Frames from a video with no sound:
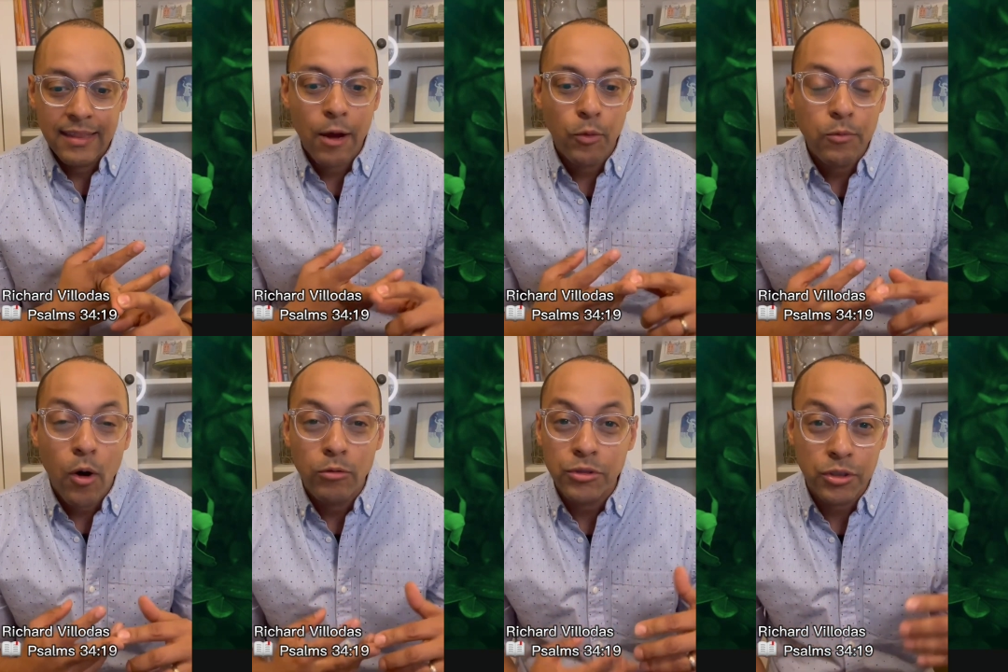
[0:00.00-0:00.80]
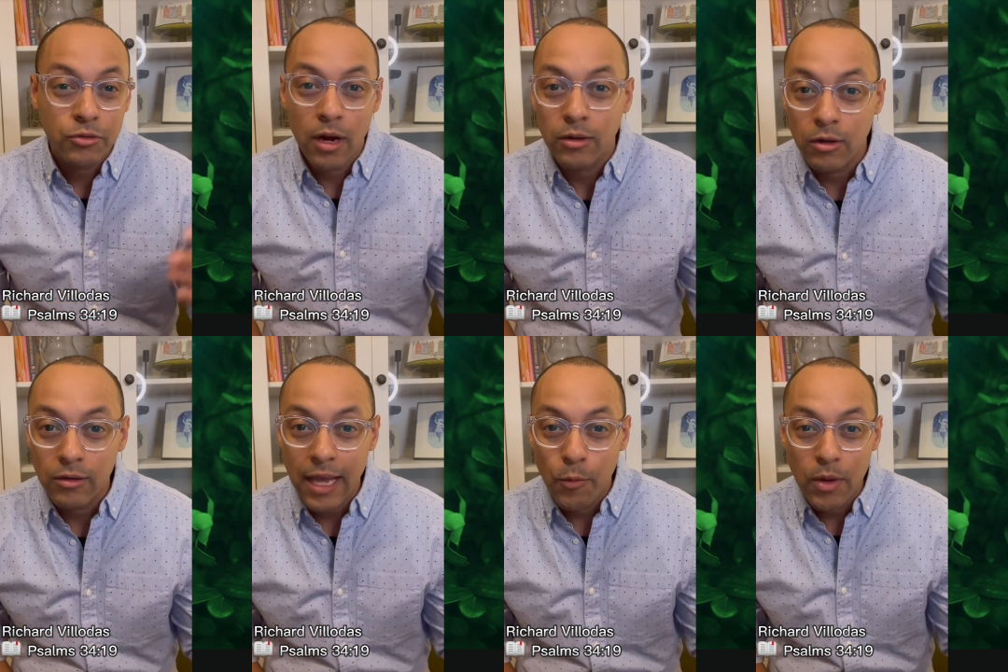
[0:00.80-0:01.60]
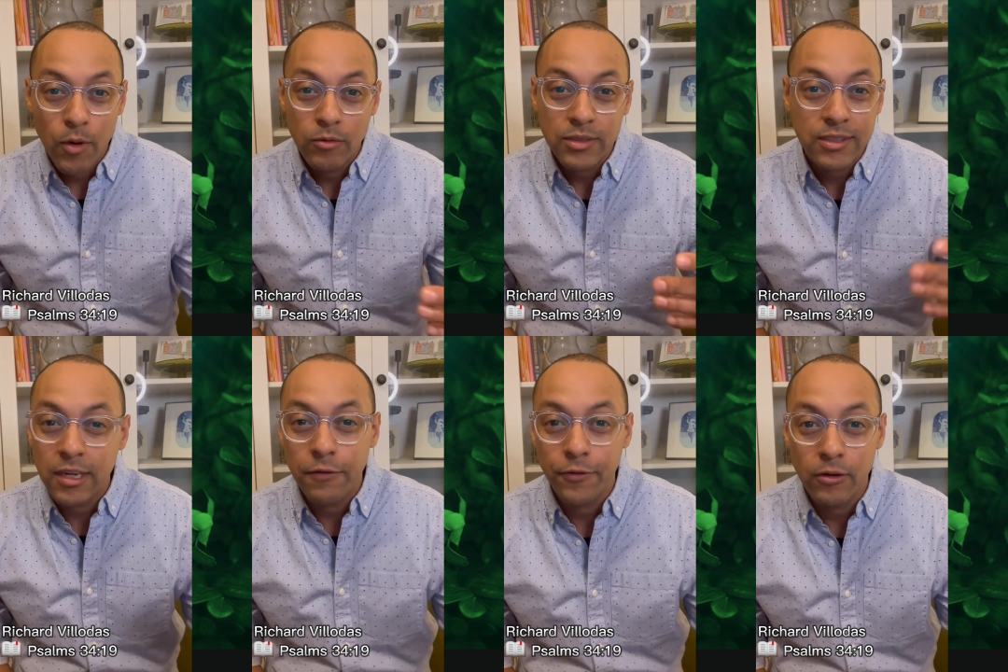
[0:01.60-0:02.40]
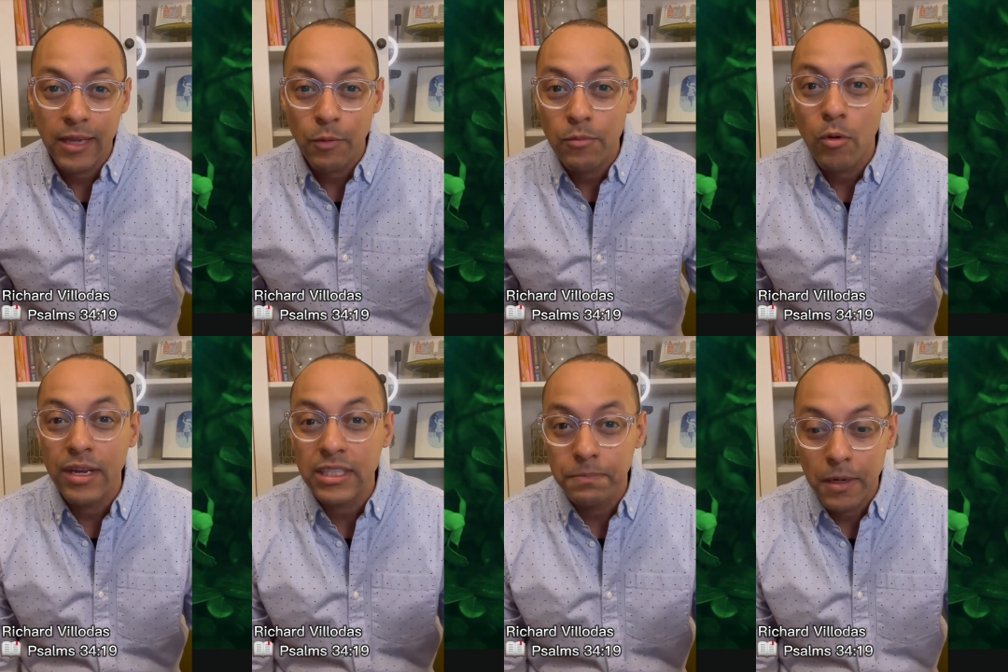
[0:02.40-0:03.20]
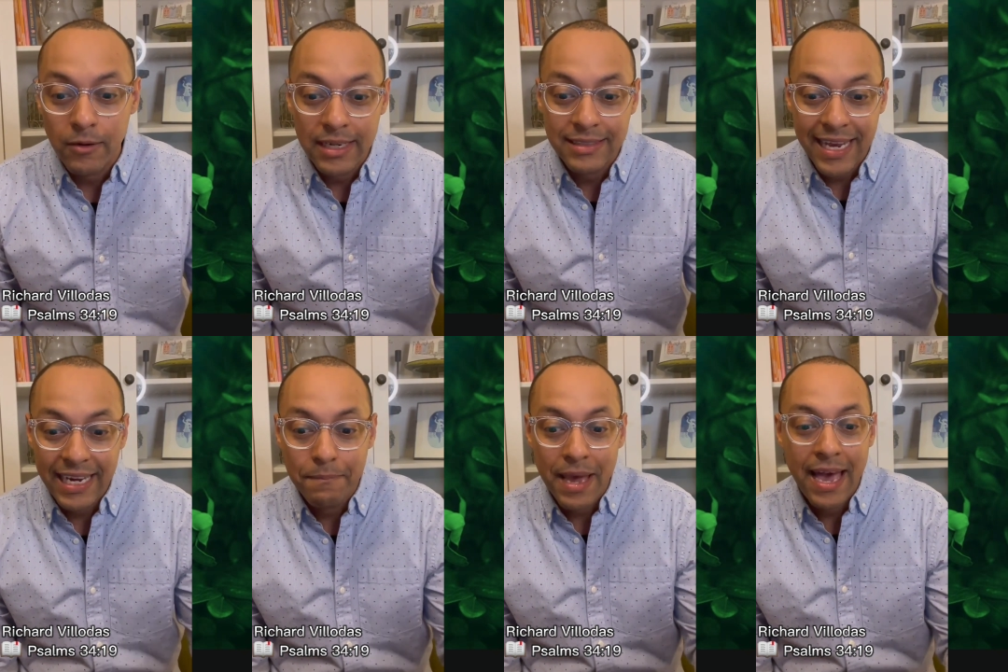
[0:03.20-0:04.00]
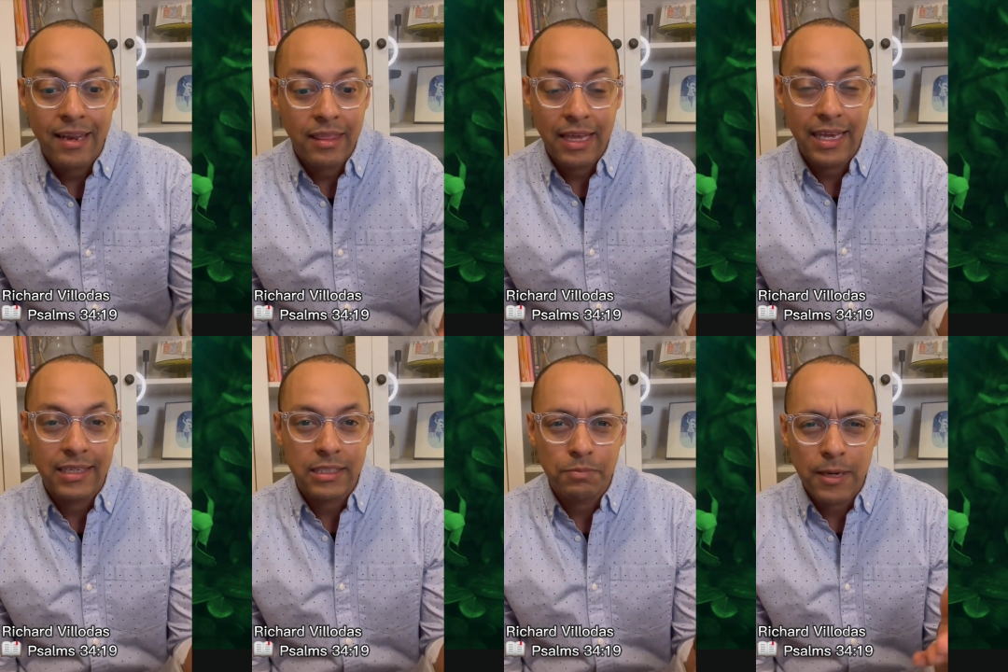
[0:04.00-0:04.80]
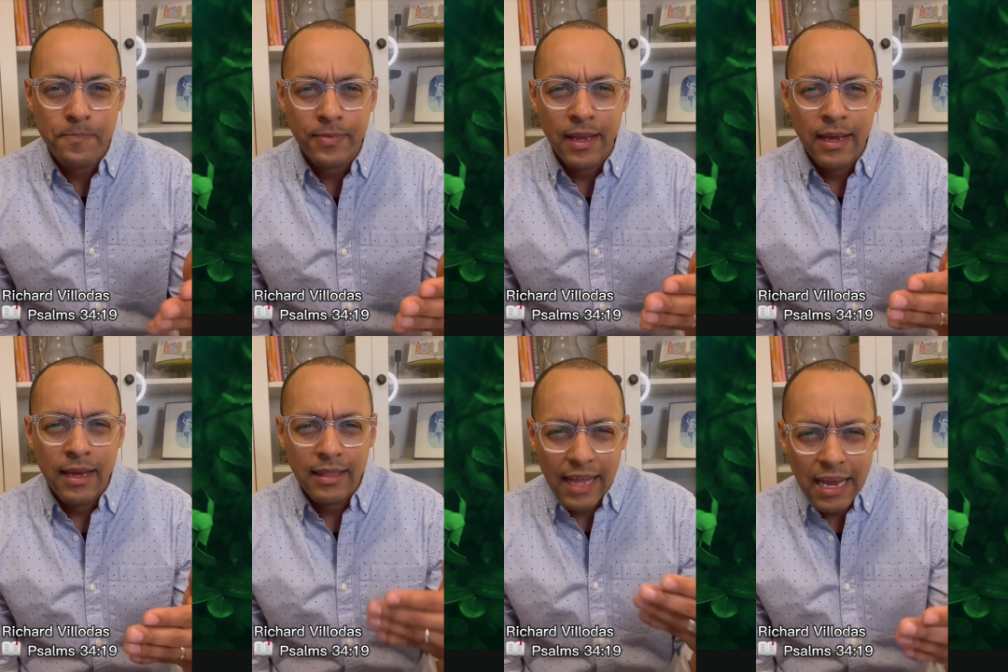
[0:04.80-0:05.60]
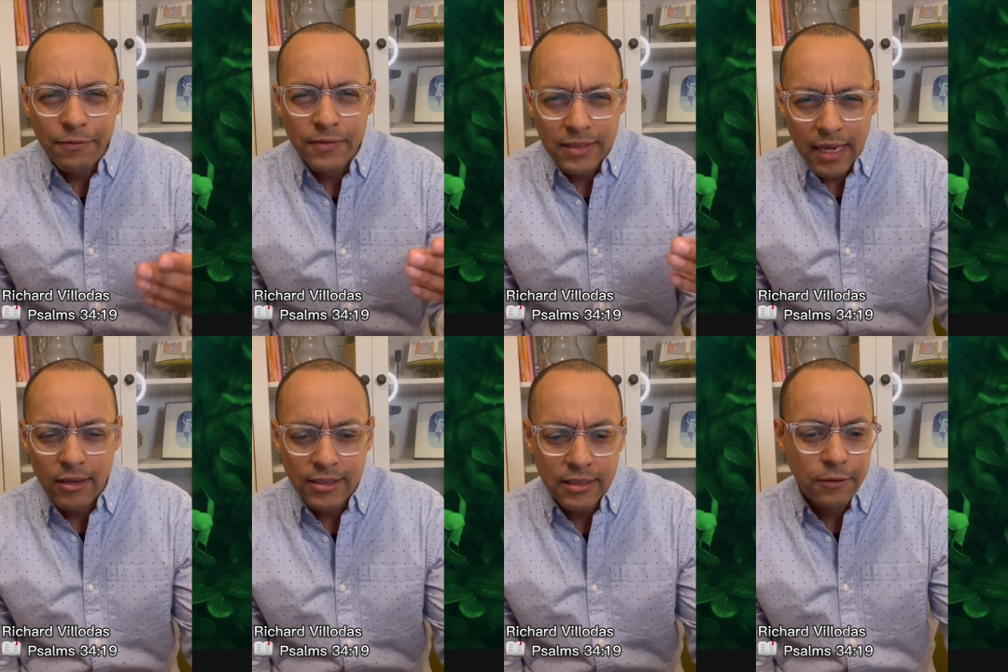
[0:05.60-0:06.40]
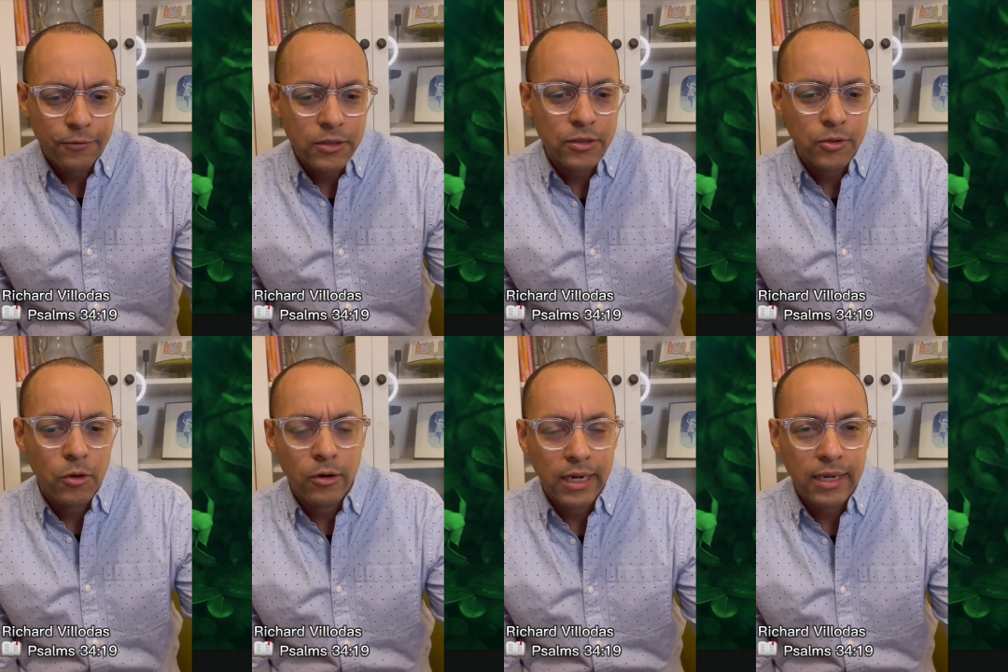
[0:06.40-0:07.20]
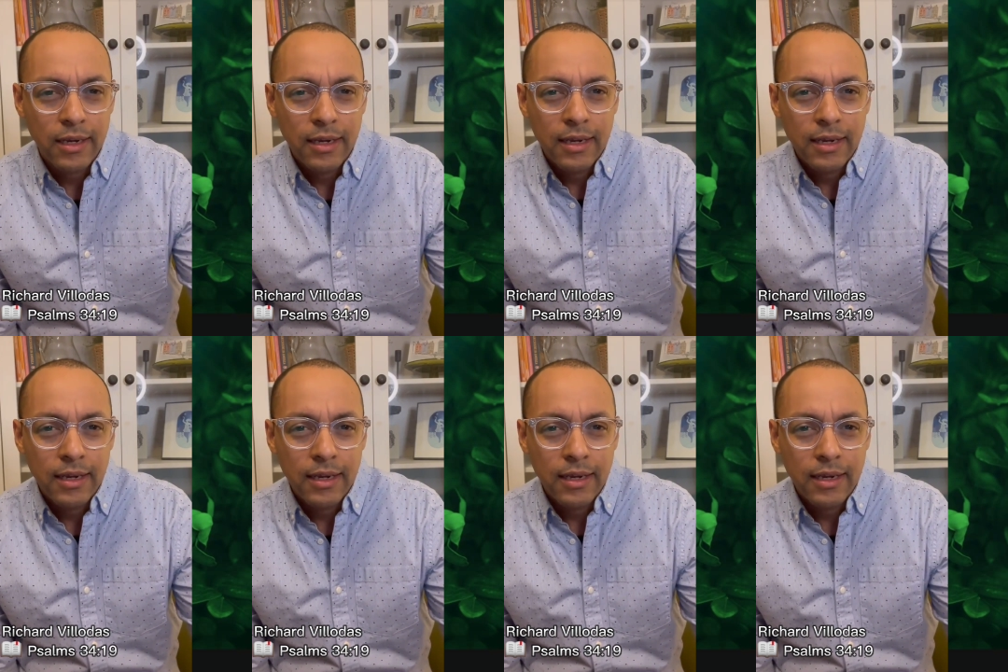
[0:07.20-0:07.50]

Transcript: that we won't struggle, that we won't suffer, that we won't experience any bad things. But life tells a different story.